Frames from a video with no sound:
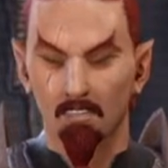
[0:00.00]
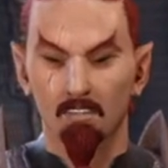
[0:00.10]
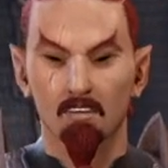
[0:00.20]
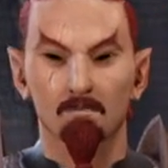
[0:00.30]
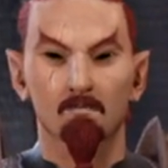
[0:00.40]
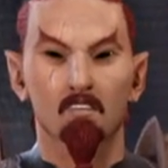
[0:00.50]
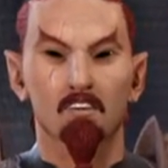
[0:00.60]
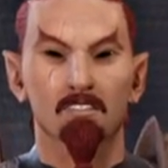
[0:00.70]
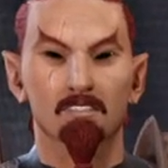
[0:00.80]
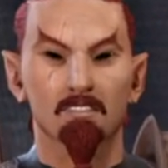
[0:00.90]
result in
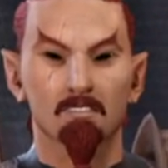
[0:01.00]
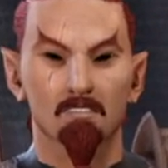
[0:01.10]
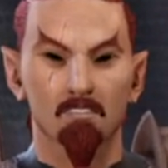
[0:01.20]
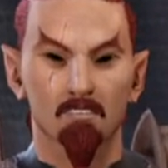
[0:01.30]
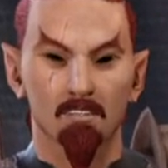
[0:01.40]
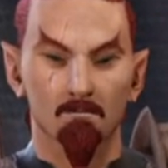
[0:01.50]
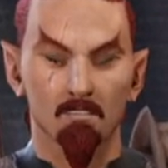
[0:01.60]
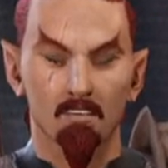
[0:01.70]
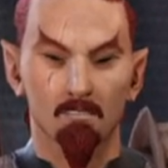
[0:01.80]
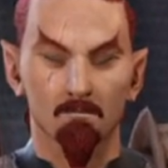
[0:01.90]
more keys and
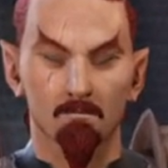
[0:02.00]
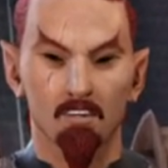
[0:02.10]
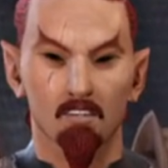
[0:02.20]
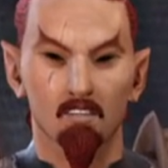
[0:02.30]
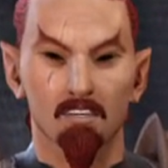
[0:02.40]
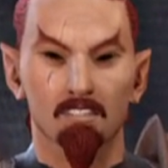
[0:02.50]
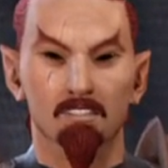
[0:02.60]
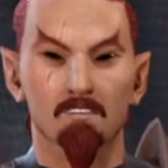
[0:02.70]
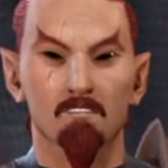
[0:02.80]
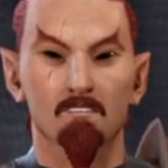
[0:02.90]
more
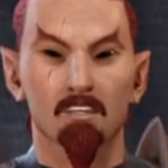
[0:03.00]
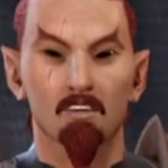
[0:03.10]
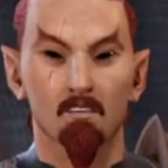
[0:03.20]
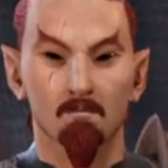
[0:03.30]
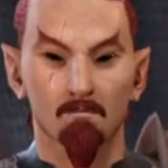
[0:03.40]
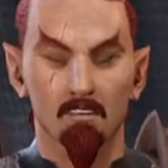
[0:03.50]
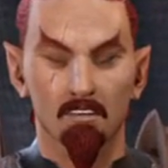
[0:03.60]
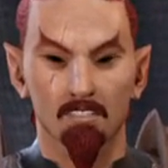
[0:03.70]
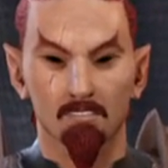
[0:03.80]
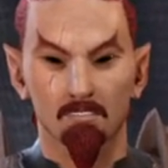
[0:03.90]
opportunities to fill your
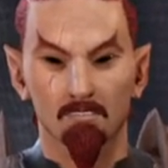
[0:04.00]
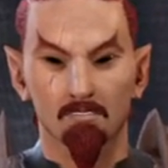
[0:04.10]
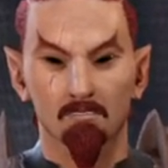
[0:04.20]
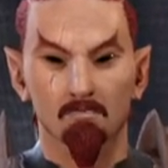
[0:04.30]
pockets.